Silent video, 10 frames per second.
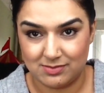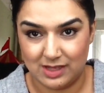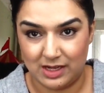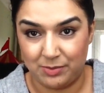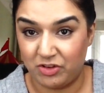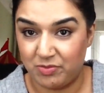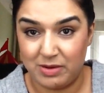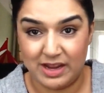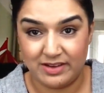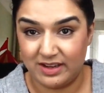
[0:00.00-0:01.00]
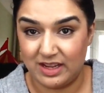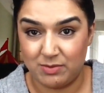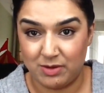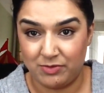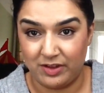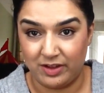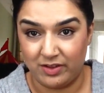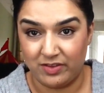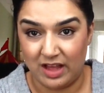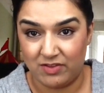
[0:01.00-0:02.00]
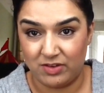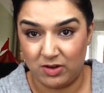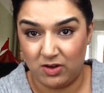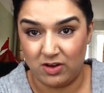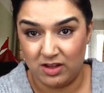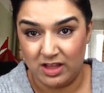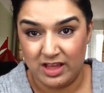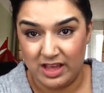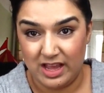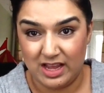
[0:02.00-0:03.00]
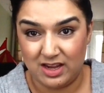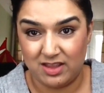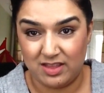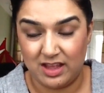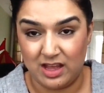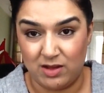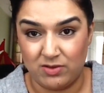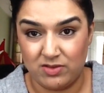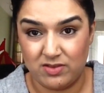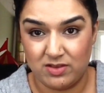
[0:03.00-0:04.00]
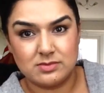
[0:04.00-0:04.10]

And I'm just blending in my fingers. I haven't got anything else.